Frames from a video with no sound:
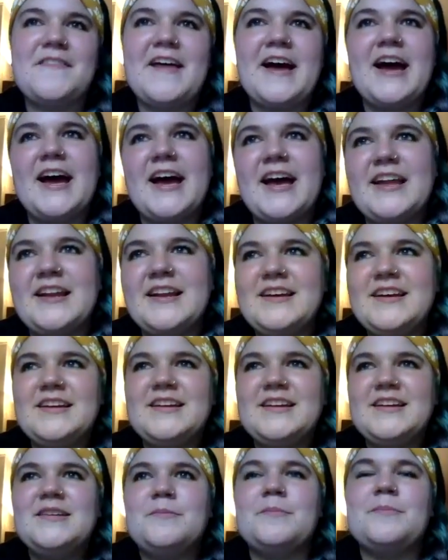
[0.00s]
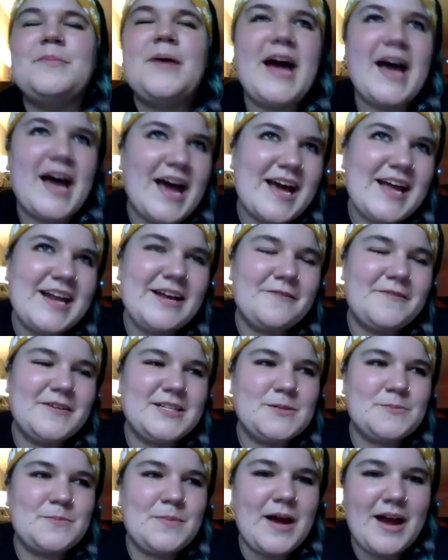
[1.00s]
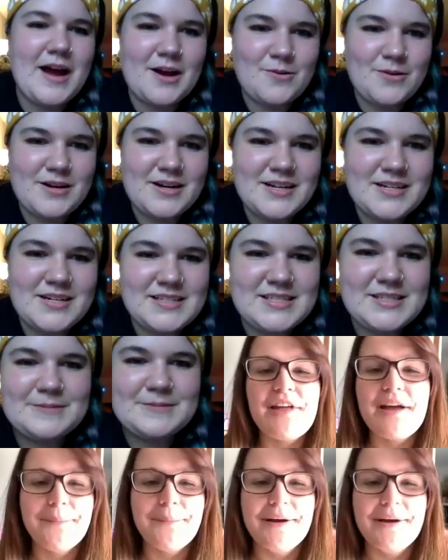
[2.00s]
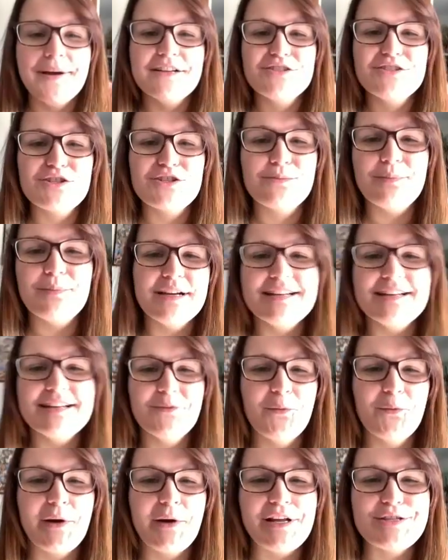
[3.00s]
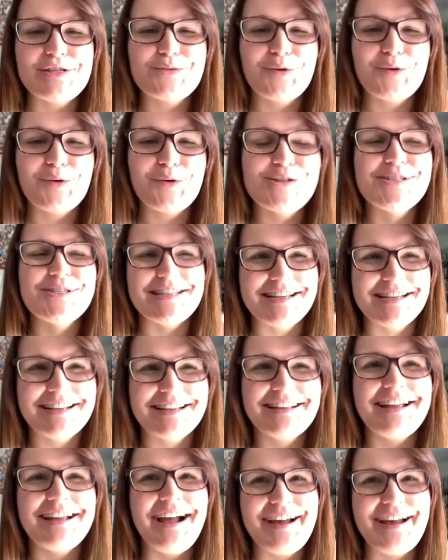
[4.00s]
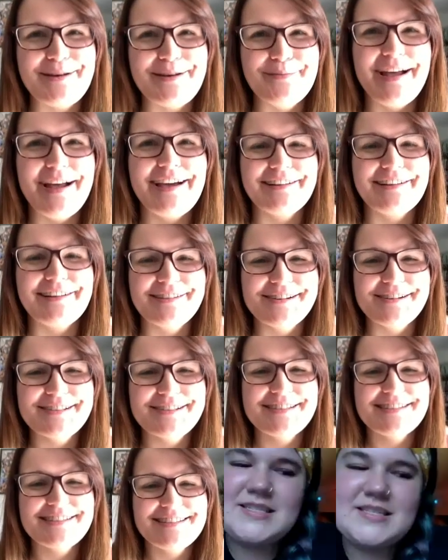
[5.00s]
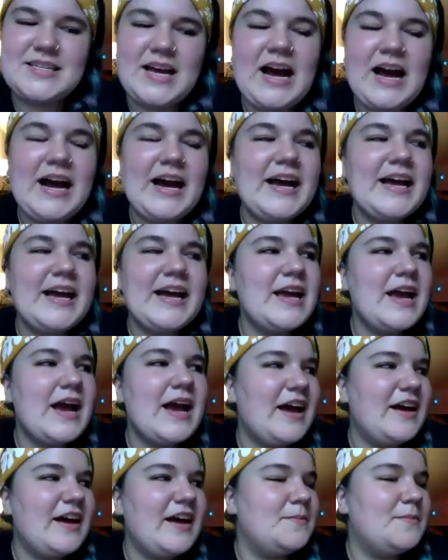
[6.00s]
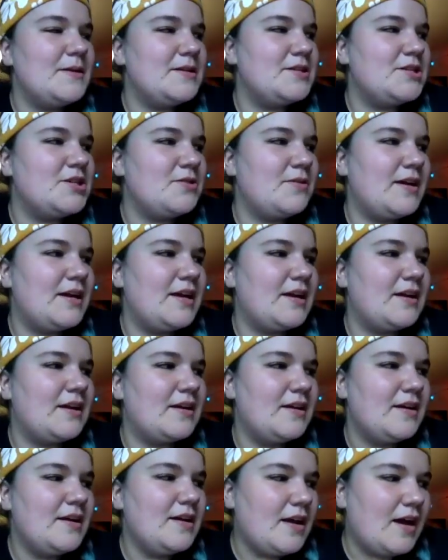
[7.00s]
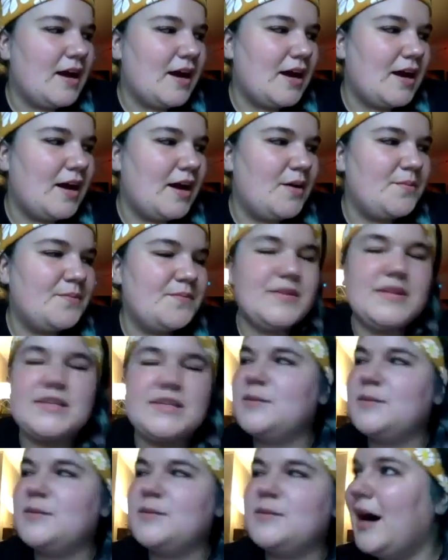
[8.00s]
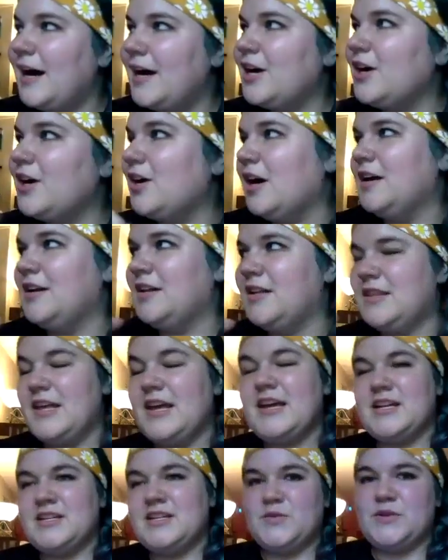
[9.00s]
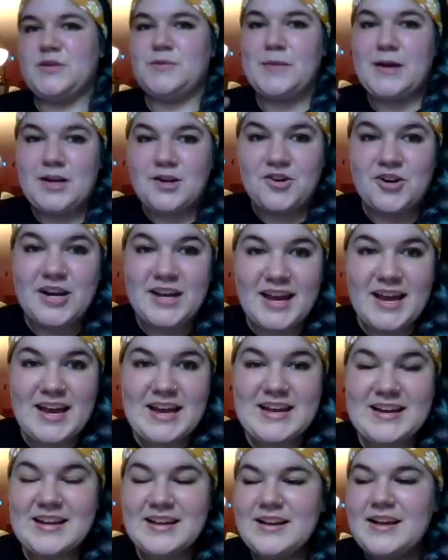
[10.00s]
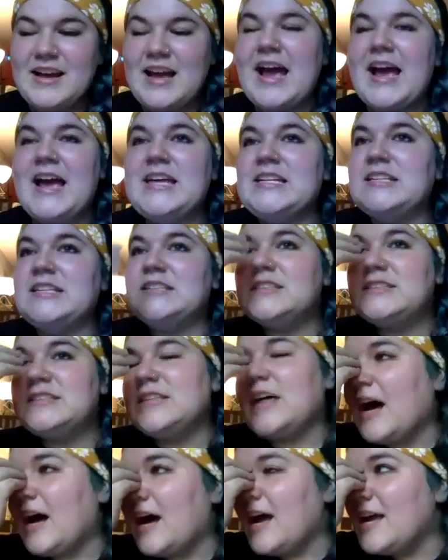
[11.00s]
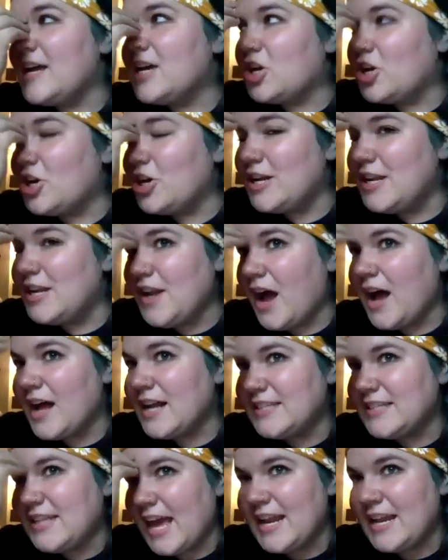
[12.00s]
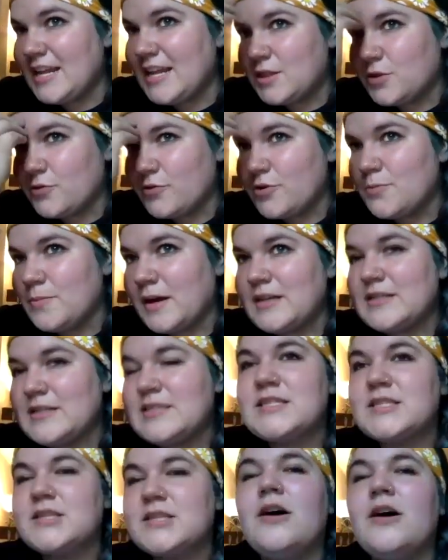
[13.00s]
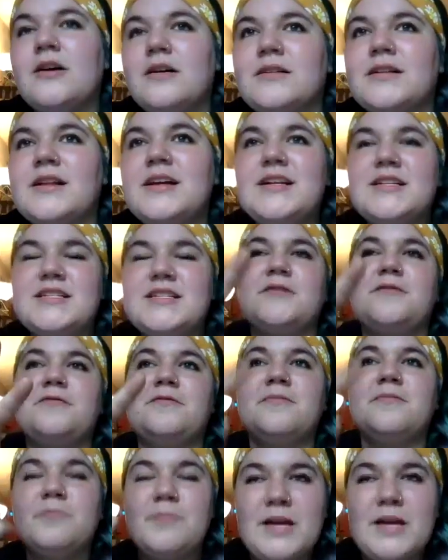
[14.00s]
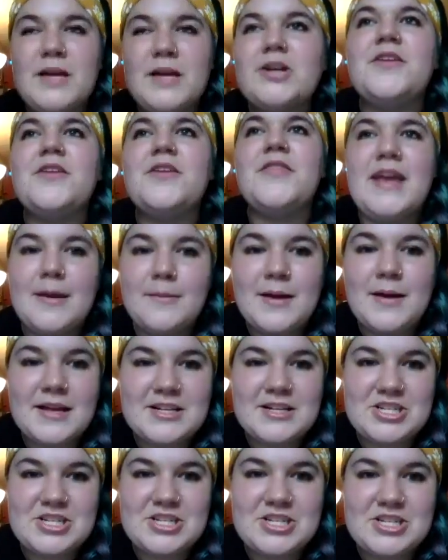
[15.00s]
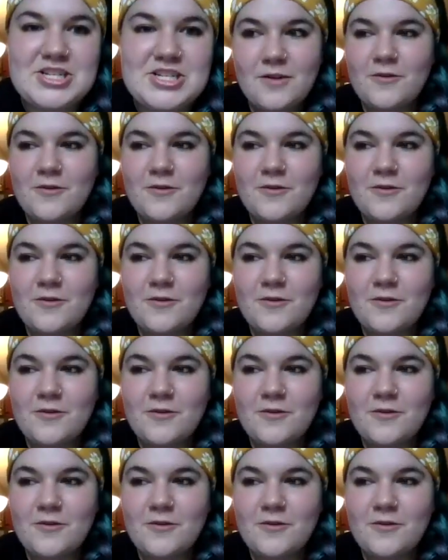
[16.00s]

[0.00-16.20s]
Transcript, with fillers: it's not that bad. Right. It, it doesn't matter that much, but when it's words, it, it kind of matters. Yes, I had been doing um, some iron-on things with my Cricut, and mm-hmm. I could not get it through my skull to mirror the image